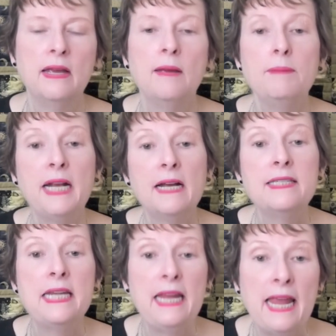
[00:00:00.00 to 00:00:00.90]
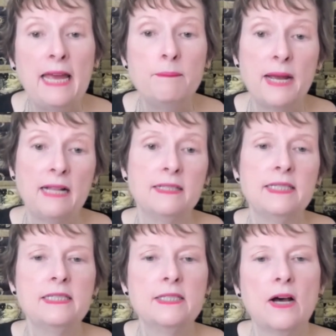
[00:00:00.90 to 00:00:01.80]
Because he can balance
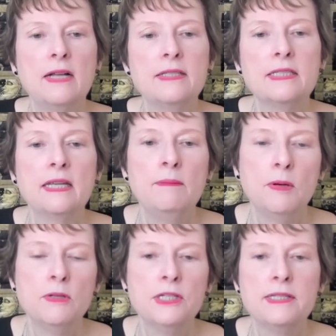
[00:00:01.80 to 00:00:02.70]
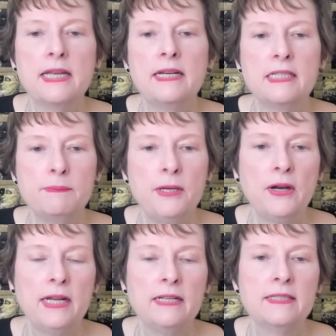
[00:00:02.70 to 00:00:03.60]
his thoughts, emotions, and
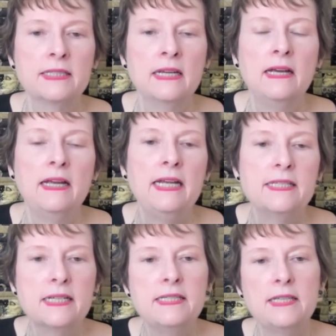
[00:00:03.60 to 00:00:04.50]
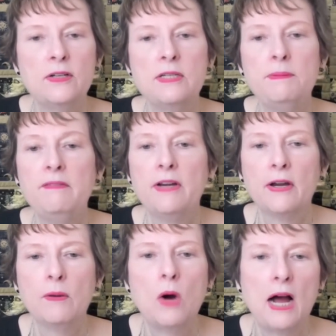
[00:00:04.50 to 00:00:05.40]
experience, he is considered to be
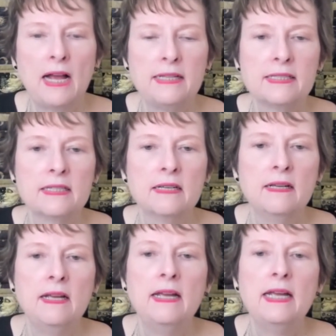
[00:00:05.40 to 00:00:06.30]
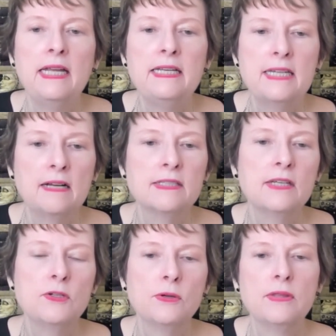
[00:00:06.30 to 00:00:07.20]
very wise. He tells the
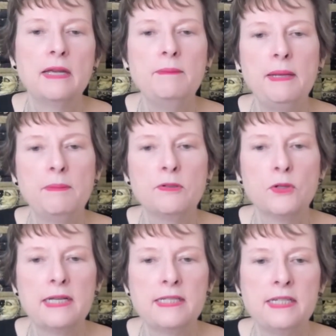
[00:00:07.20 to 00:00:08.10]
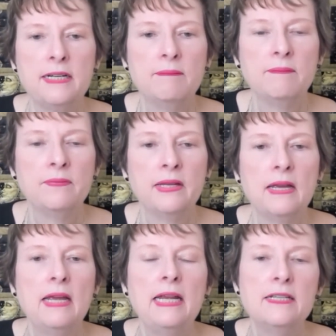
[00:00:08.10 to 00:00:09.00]
truth and people trust him.
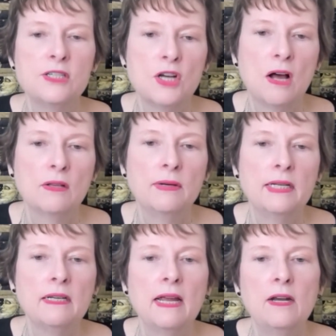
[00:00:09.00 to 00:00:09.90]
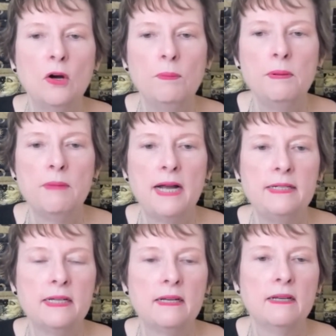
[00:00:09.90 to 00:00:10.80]
He is tolerant and open-minded.